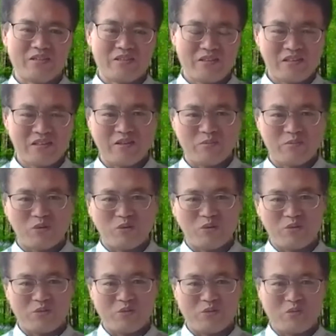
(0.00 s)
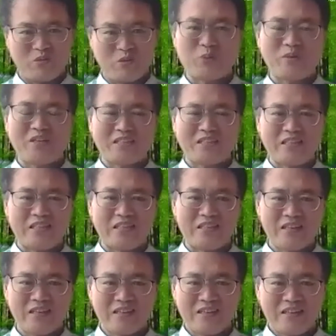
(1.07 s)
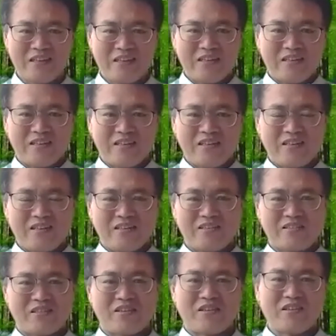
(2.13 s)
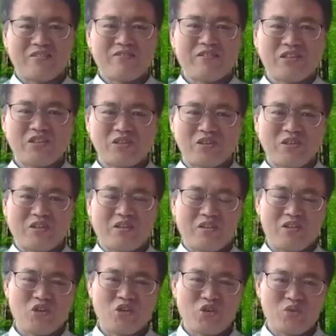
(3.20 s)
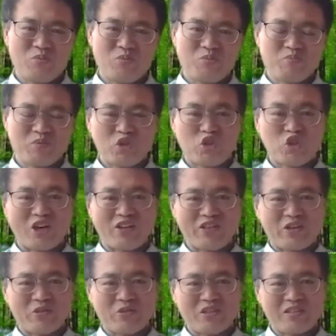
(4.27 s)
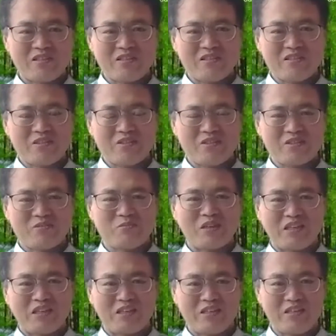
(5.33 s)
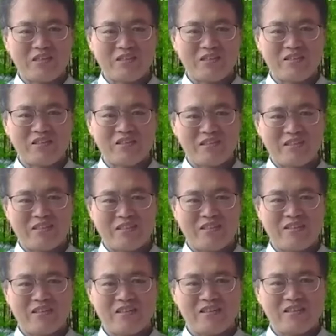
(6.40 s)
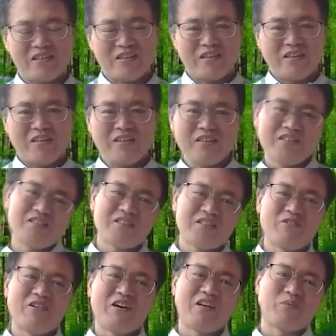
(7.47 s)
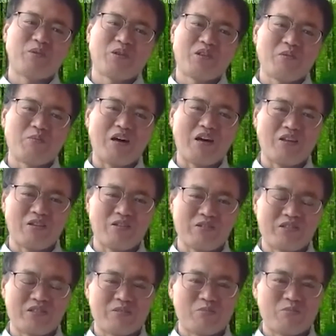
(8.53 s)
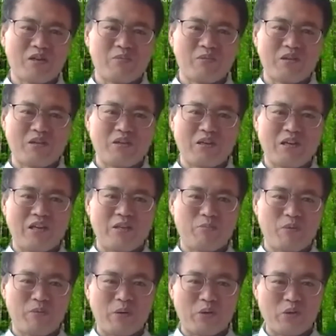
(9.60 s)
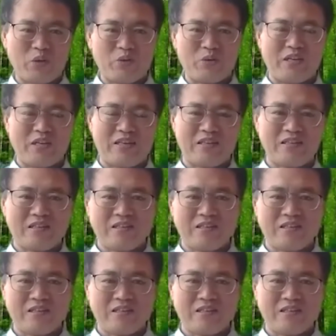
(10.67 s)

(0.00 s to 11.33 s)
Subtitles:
came to UBC and started with John Nelson, my teacher, and he is developing the models. Probably a lot of people know that.